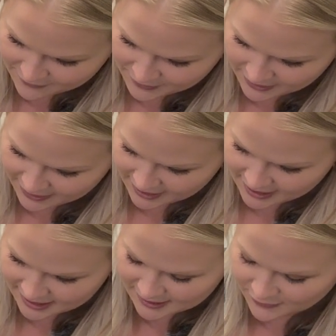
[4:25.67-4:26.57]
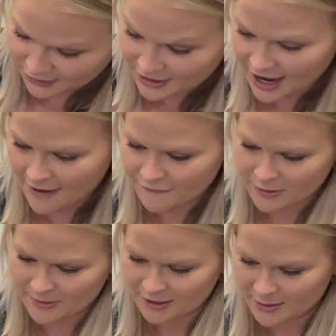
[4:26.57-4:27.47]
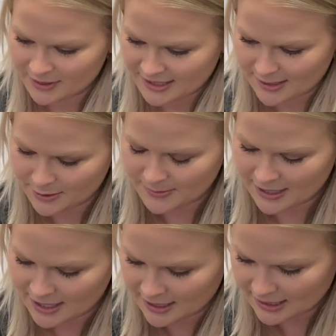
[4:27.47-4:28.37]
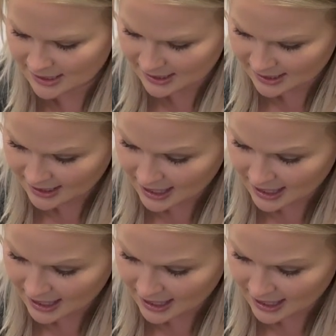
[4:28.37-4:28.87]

for this. If you're not familiar with Deemerbox,